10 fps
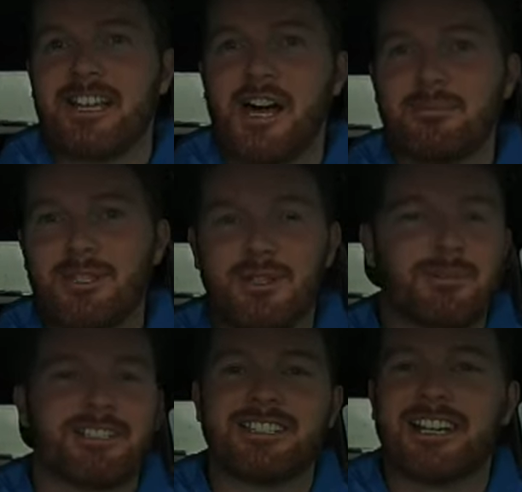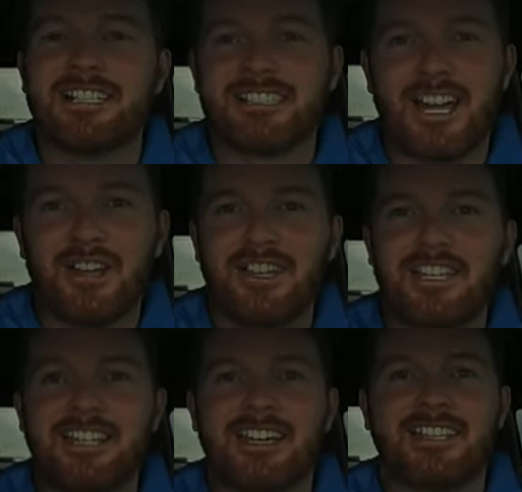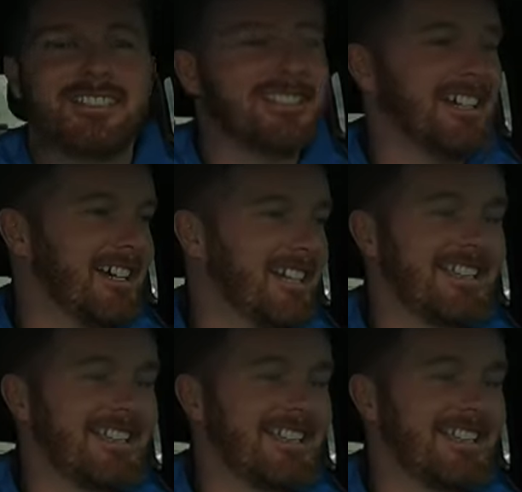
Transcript: I'm super excited he's healthy. And uh,